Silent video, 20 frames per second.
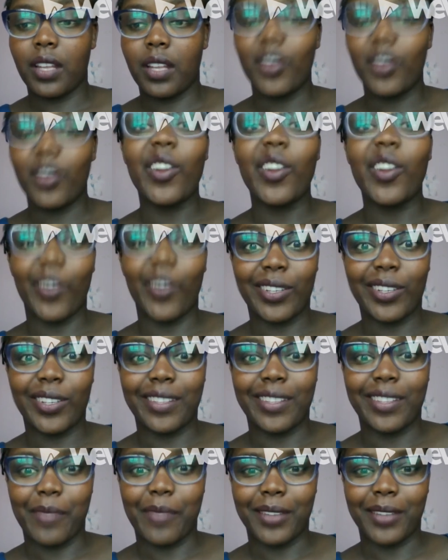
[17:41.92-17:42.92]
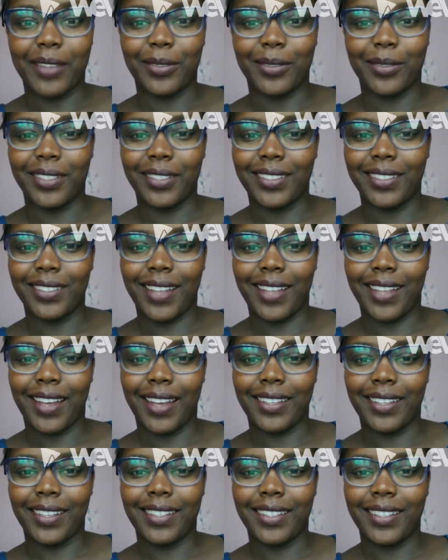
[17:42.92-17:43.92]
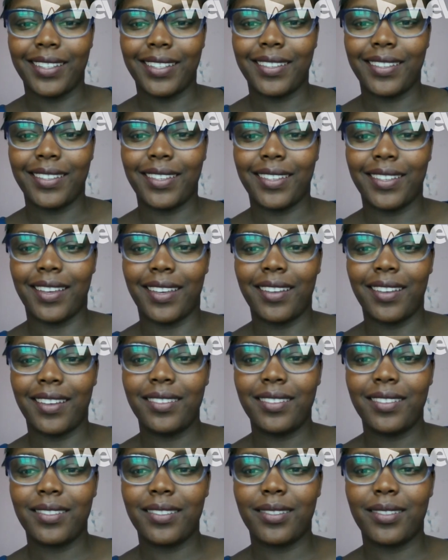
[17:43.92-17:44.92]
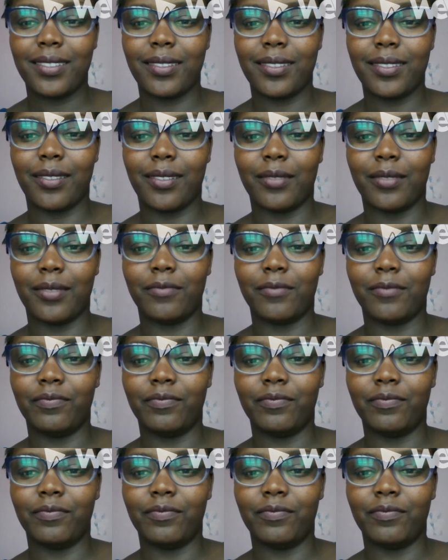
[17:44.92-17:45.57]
locked the person inside. Yeah, so